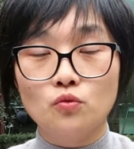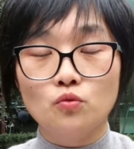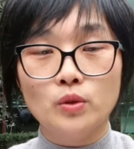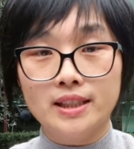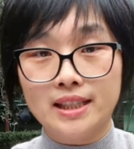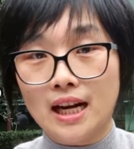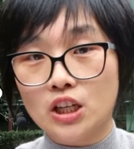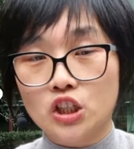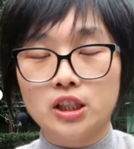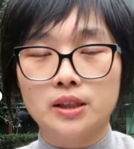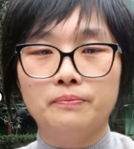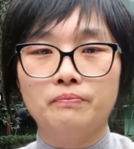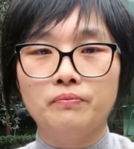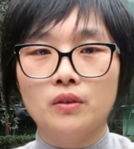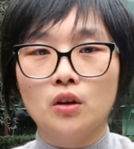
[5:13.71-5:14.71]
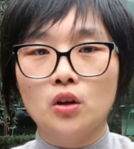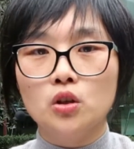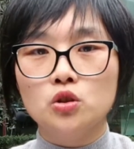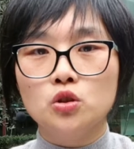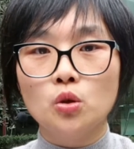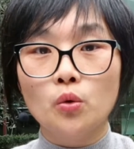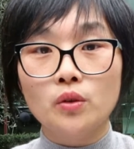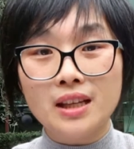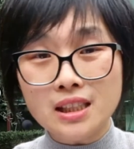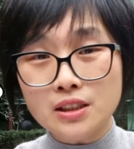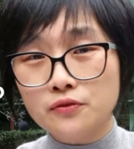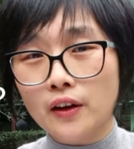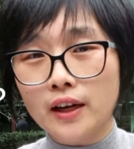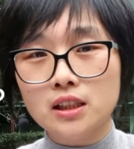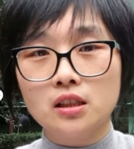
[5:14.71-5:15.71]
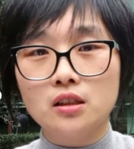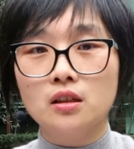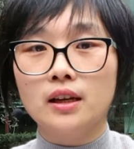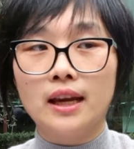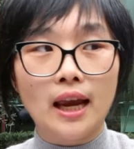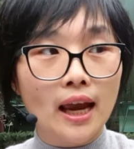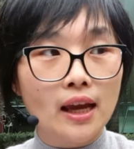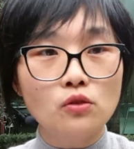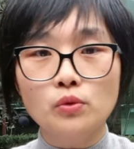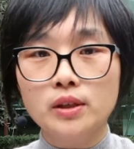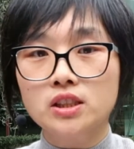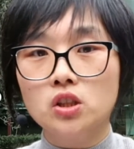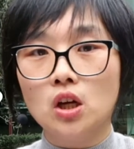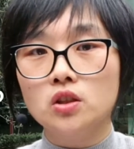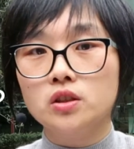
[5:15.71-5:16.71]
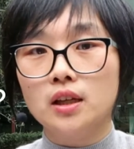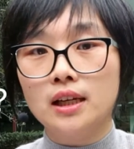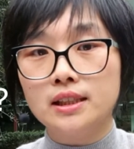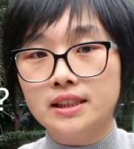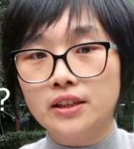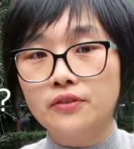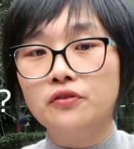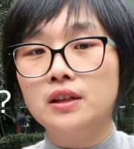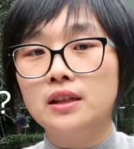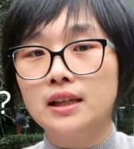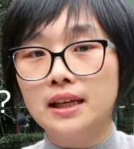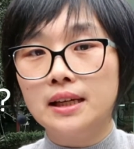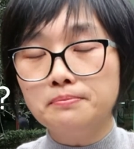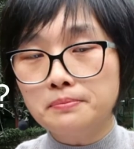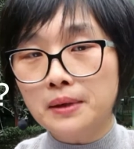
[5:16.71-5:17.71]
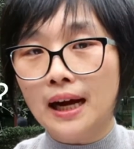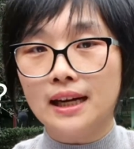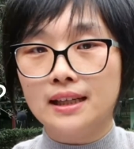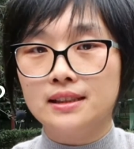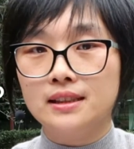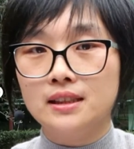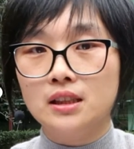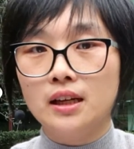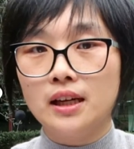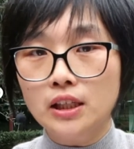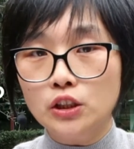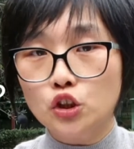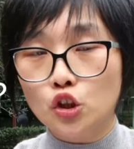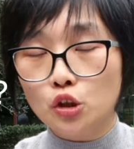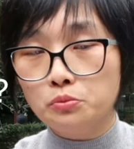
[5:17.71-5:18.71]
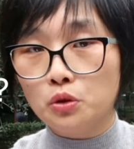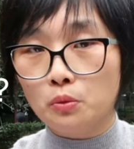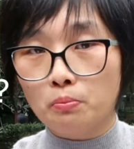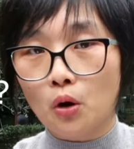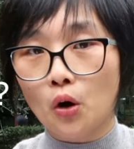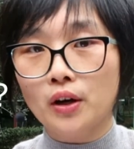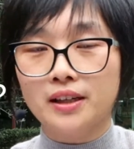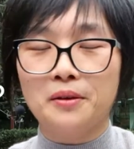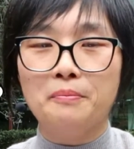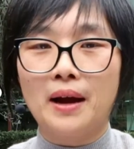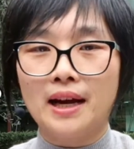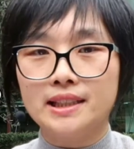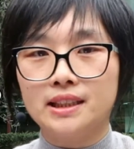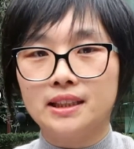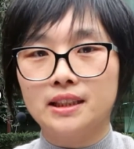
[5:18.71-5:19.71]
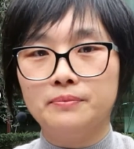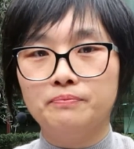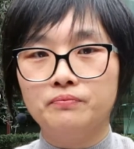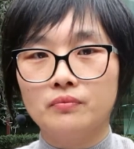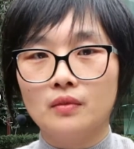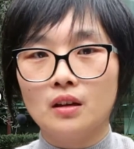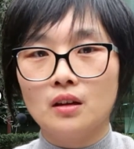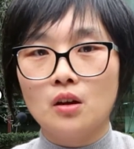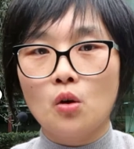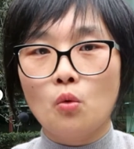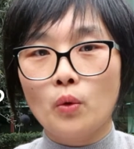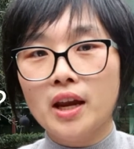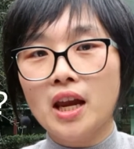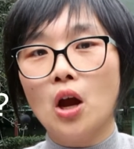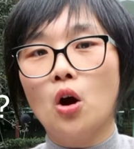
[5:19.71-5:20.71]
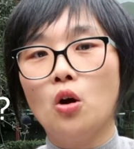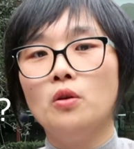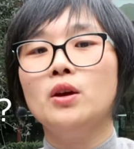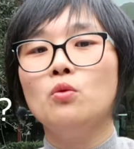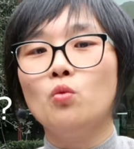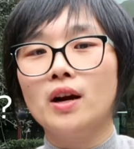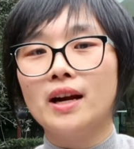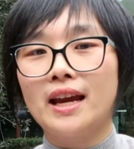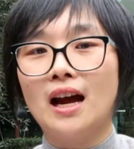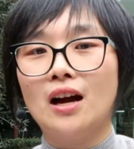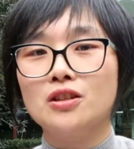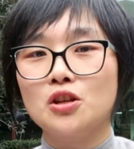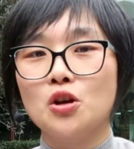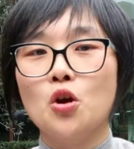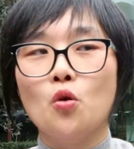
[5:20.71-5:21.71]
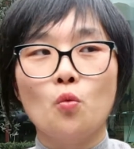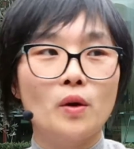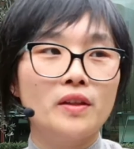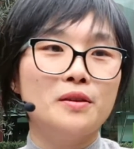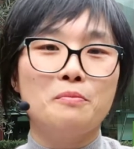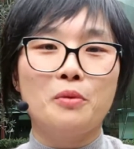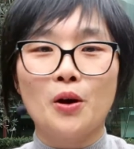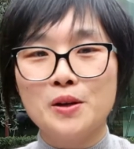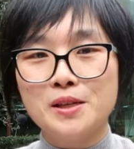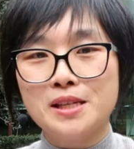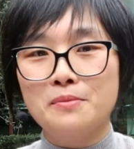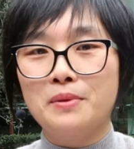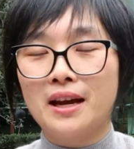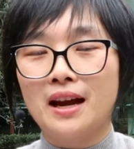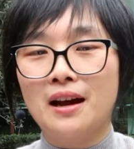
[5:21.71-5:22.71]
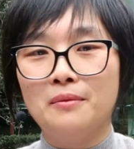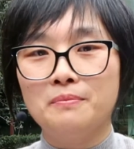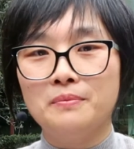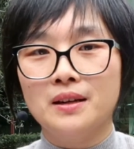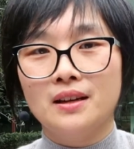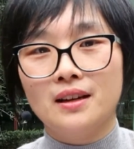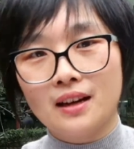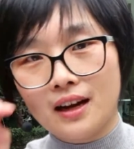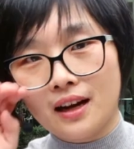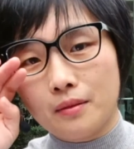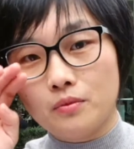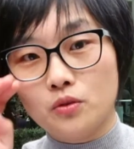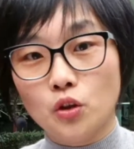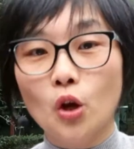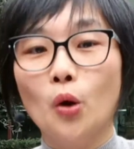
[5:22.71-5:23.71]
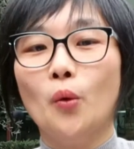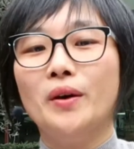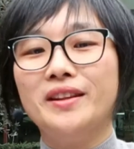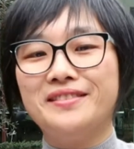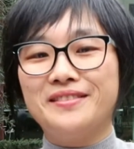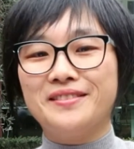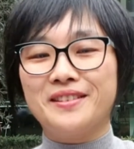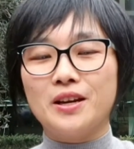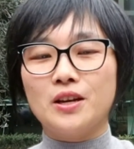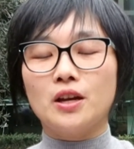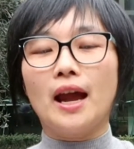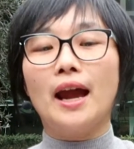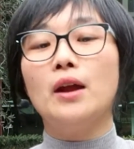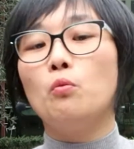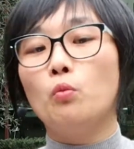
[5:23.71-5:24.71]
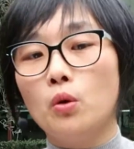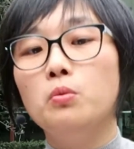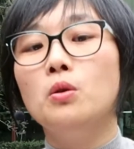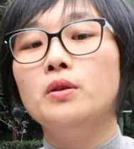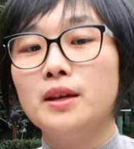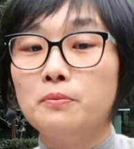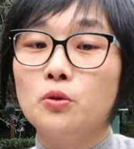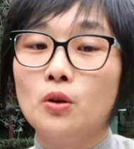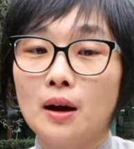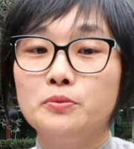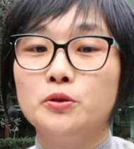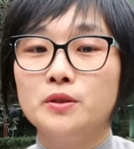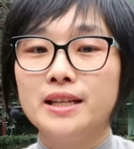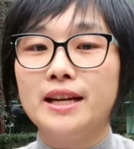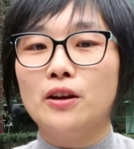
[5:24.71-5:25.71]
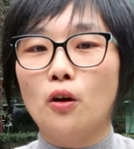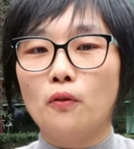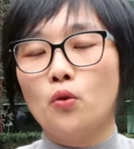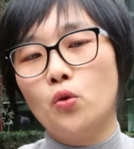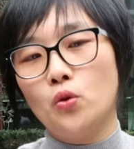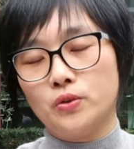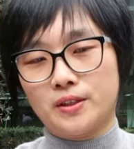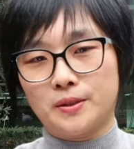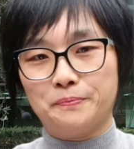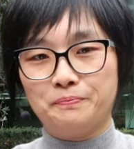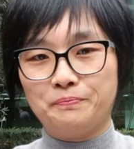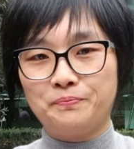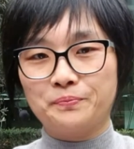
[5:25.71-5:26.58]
reduction. So these factors can result a different impact in terms of borrowing capacity. We can only work out when the policy become known. And we will keep you up to date, of course.